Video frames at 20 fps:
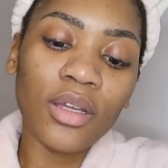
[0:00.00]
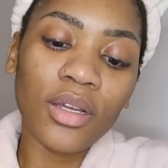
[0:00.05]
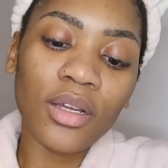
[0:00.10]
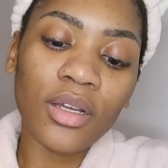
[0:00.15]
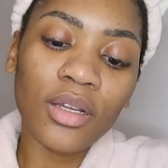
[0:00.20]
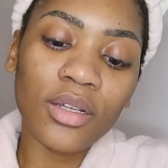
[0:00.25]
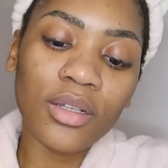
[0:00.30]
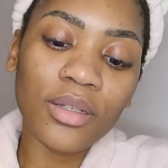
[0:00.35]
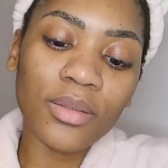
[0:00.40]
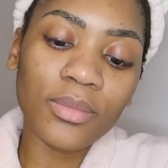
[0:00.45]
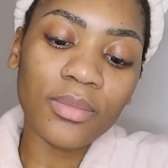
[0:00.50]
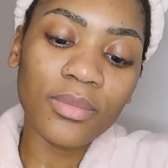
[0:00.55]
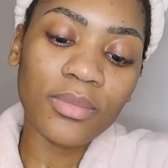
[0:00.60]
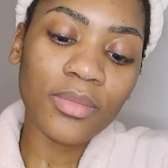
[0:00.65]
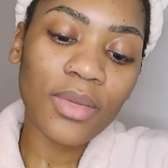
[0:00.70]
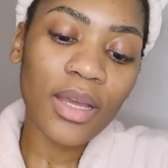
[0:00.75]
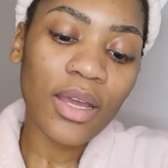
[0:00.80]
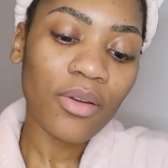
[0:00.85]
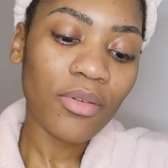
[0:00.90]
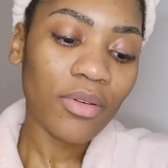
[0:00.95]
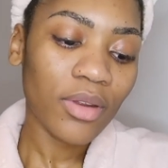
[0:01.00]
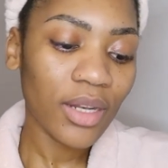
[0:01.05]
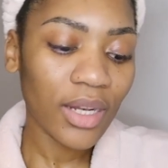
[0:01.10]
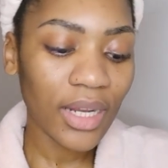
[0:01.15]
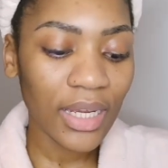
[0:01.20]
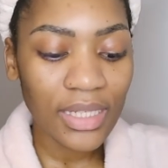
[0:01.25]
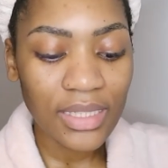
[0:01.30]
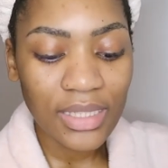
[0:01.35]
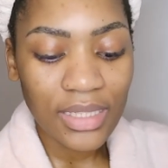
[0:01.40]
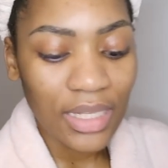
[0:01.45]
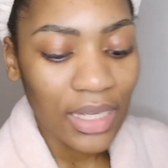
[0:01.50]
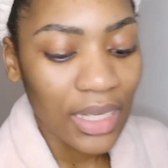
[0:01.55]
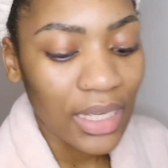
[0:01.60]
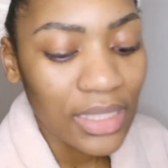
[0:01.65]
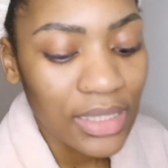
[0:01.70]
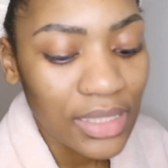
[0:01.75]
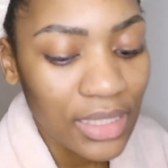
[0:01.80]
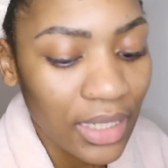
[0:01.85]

I realized, guys,